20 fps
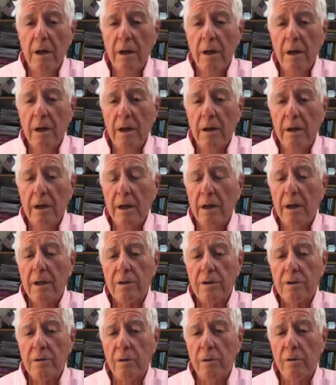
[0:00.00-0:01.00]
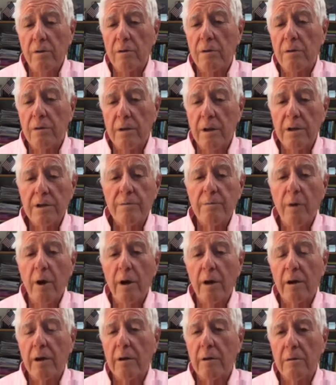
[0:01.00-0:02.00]
And they get sold to this
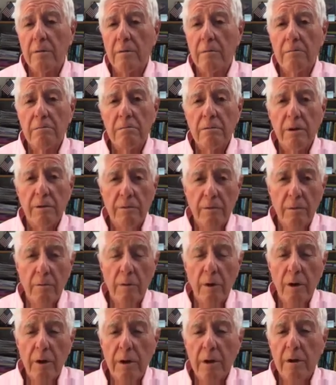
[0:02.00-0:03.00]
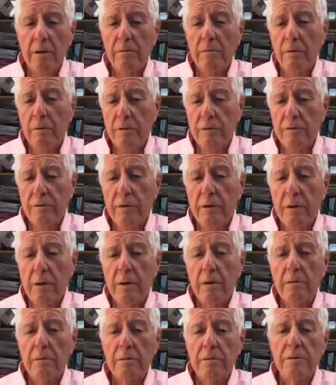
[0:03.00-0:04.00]
market, different market, used
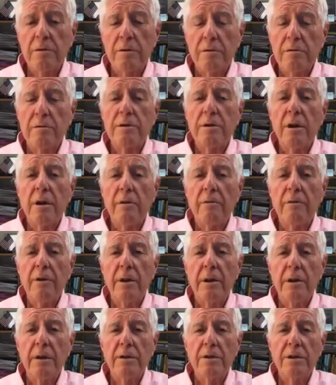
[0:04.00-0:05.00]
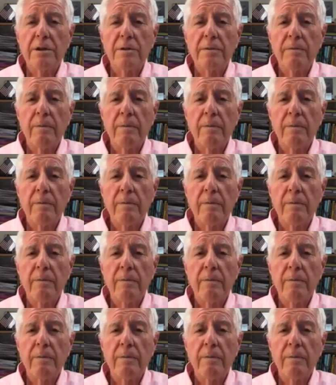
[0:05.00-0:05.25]
vehicles, used RVs.